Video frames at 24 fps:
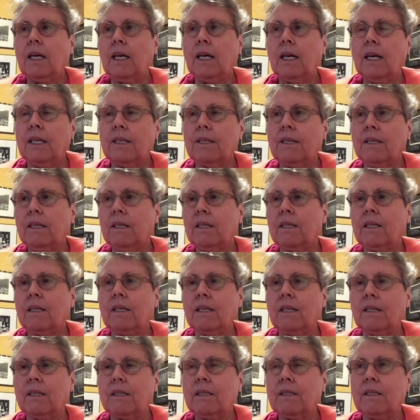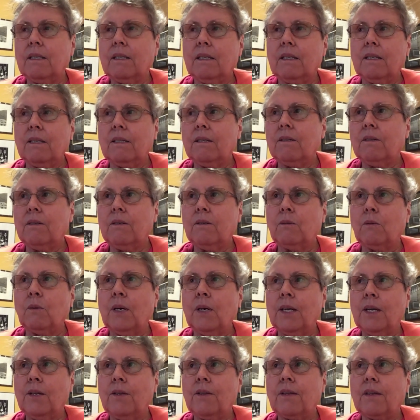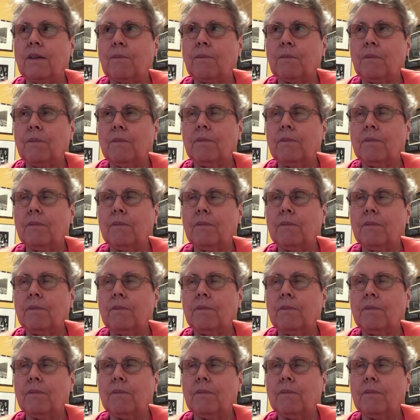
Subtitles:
I think one of the